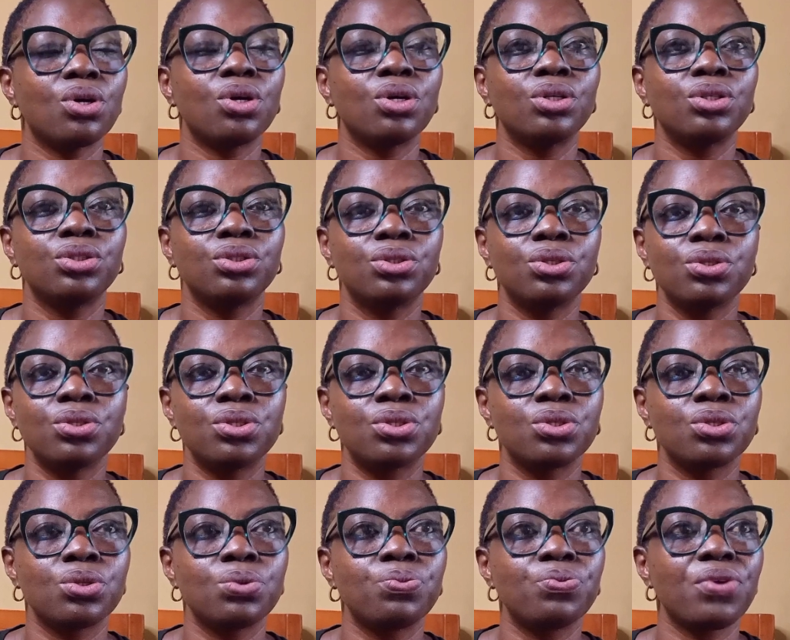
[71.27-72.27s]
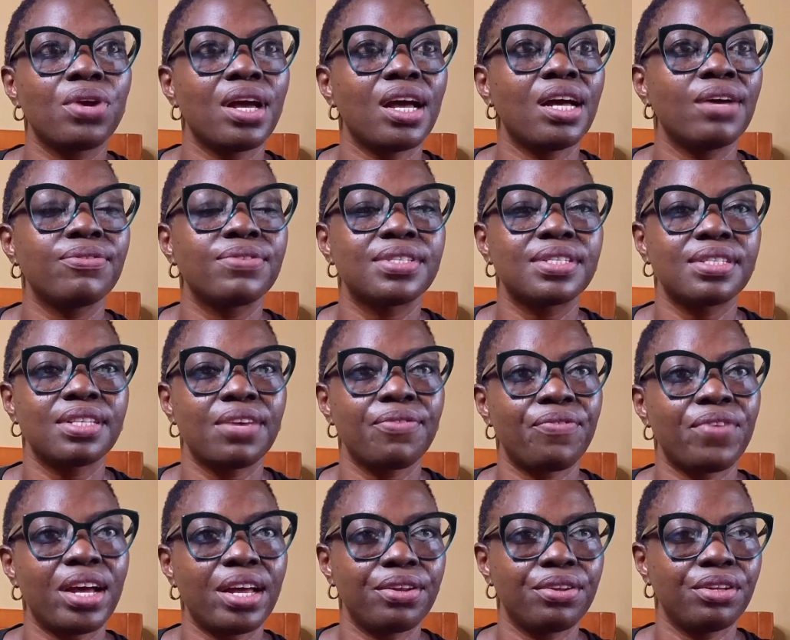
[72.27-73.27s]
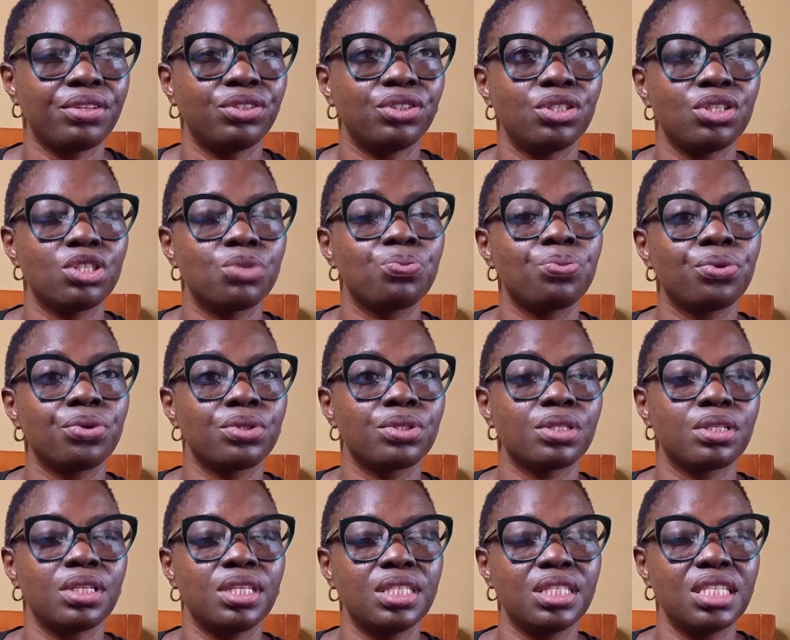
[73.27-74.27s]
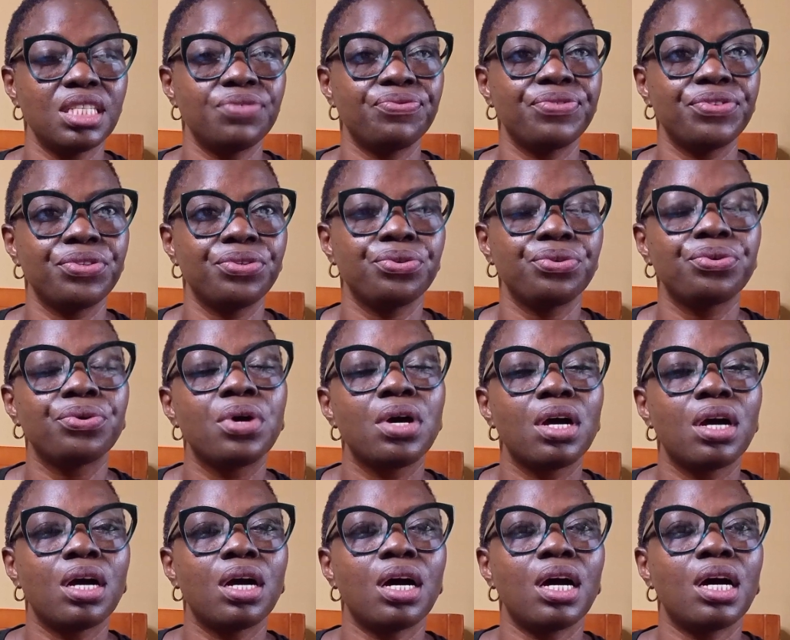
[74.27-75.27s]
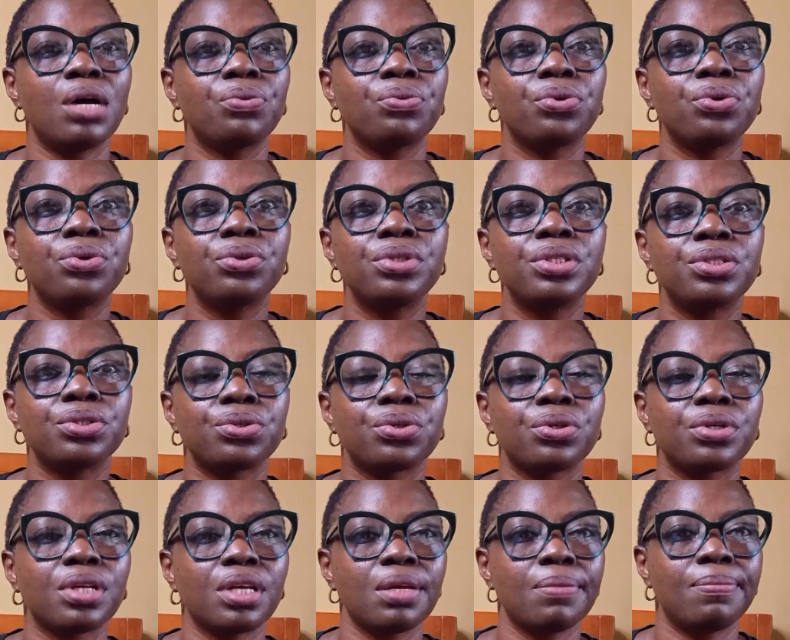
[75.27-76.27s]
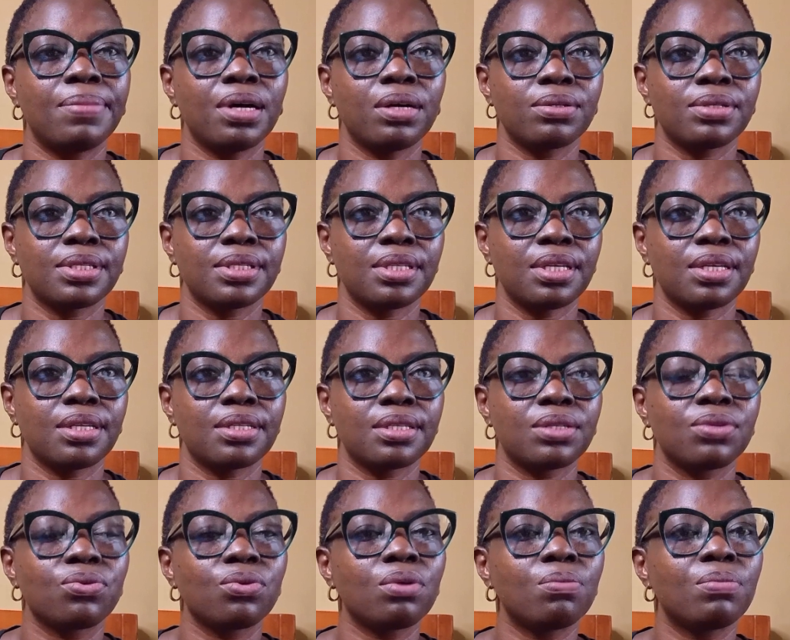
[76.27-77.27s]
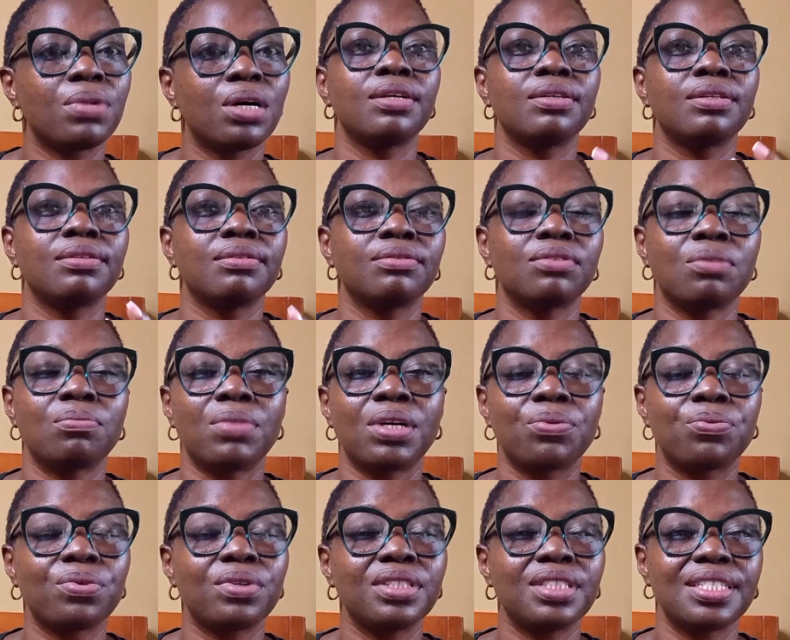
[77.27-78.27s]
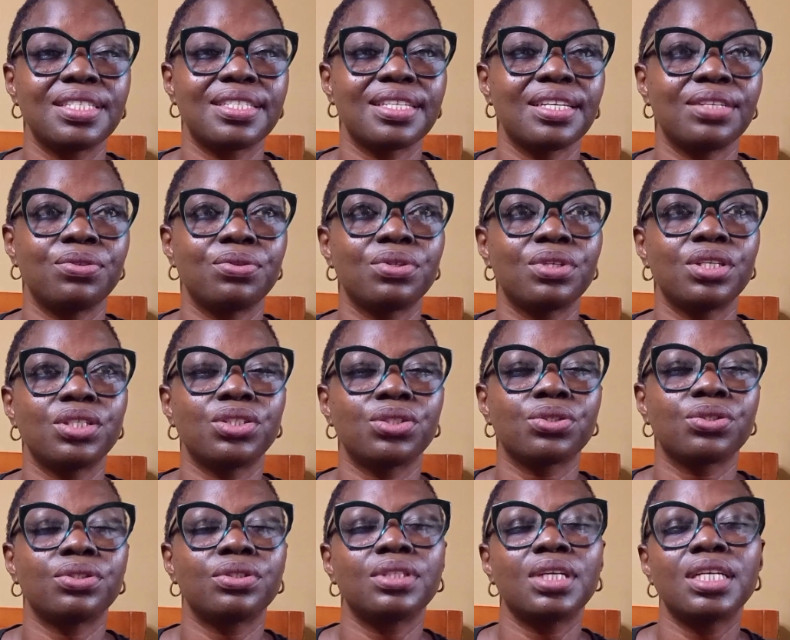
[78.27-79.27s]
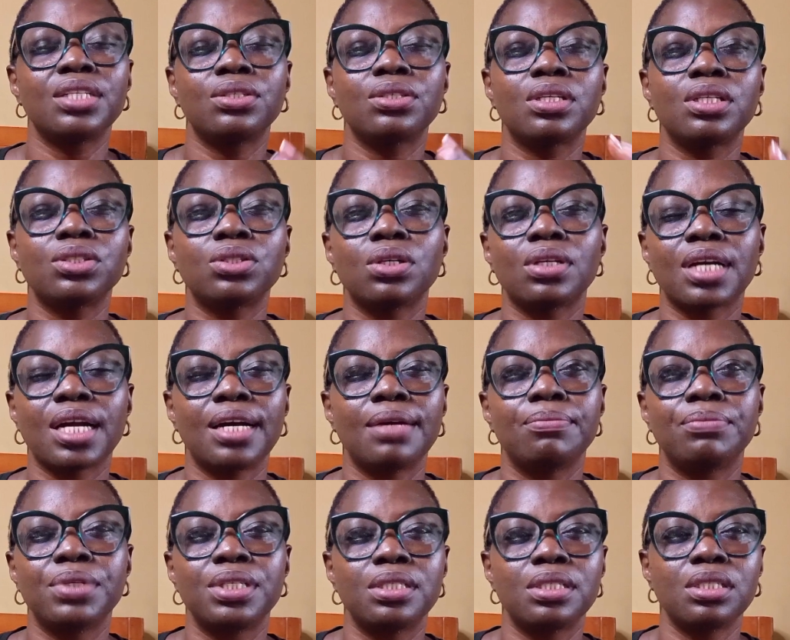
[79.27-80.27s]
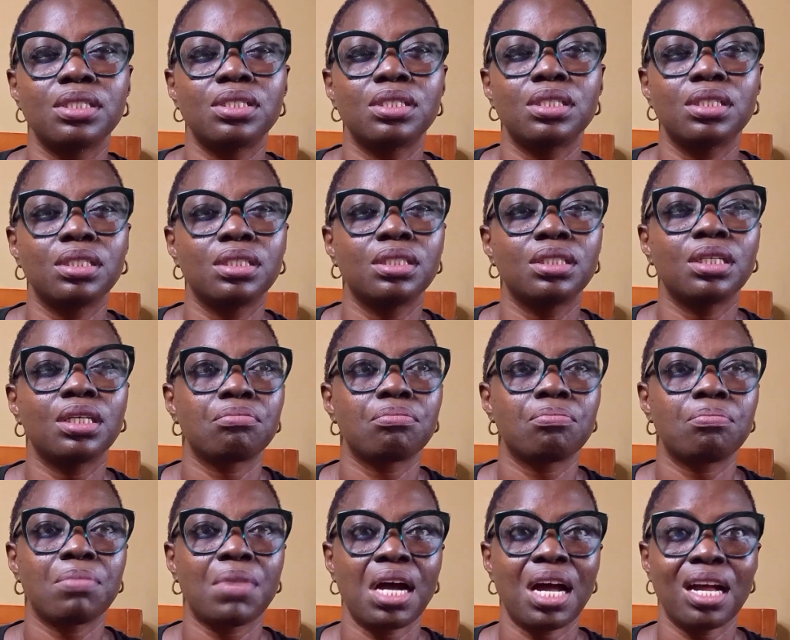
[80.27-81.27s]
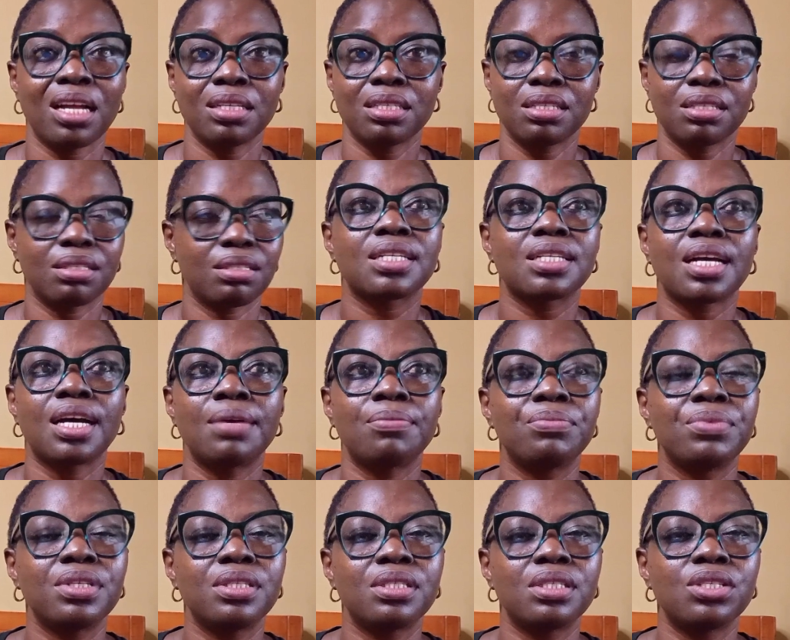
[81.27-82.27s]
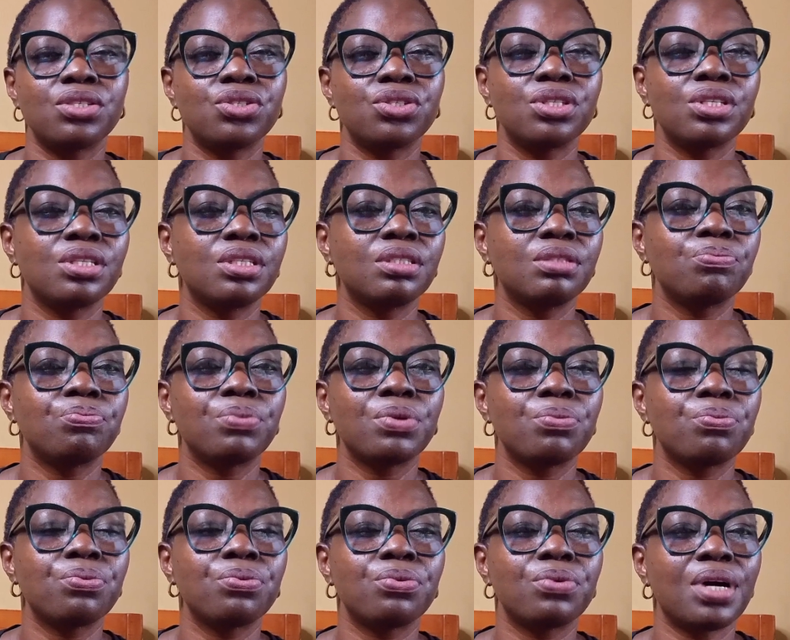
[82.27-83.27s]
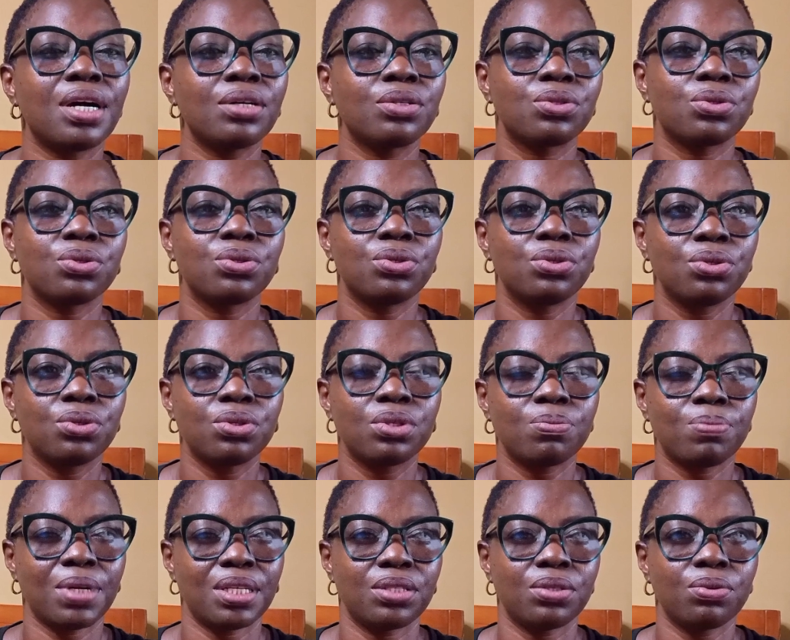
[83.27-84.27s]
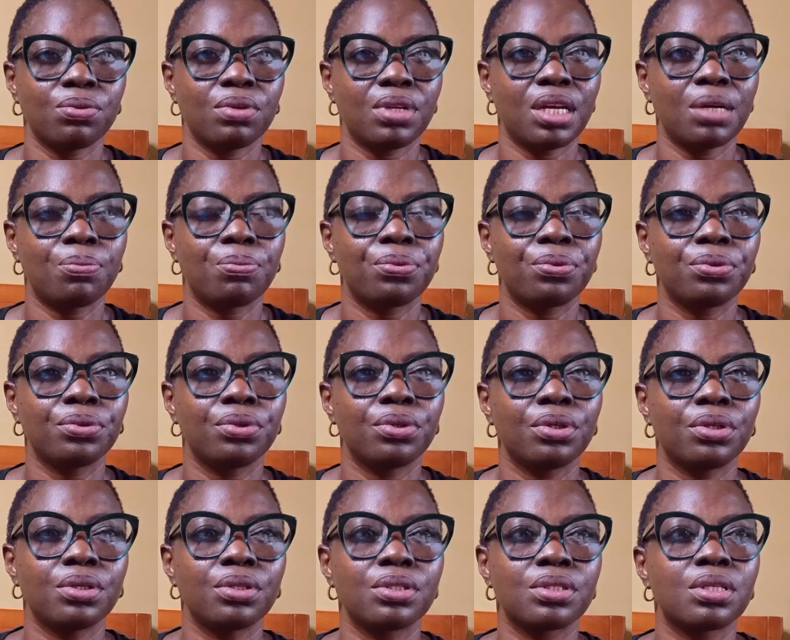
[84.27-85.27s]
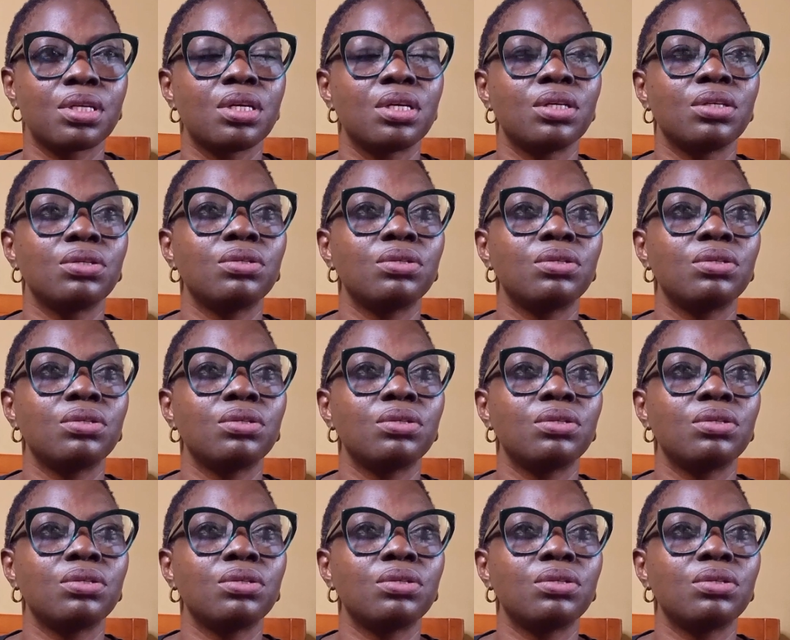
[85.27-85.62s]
On YouTube, we have several niches, but in this video, I will only talk about 6. Number one is education. Education can be teaching math, can be teaching people how to use particular products,